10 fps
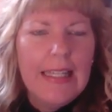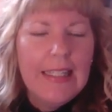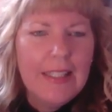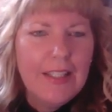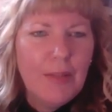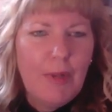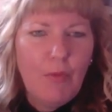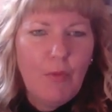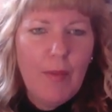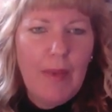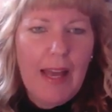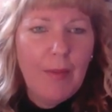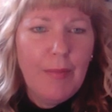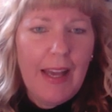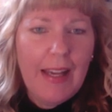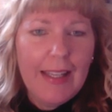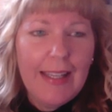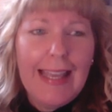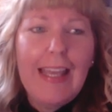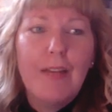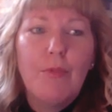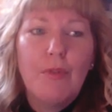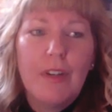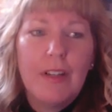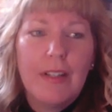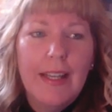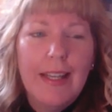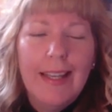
system and web app hacking, and more.